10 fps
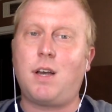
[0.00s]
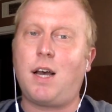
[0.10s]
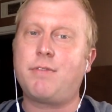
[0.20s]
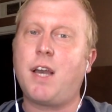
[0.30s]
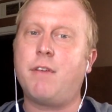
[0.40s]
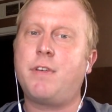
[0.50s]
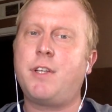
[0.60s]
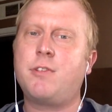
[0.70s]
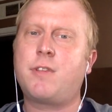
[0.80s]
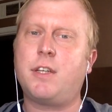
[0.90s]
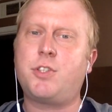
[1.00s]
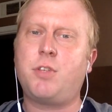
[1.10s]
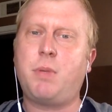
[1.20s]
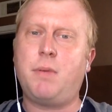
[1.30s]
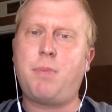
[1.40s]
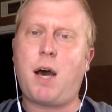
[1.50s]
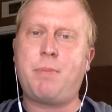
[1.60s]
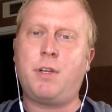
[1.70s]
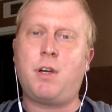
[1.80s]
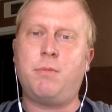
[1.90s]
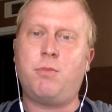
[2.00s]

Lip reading: I've got videos that should be popping up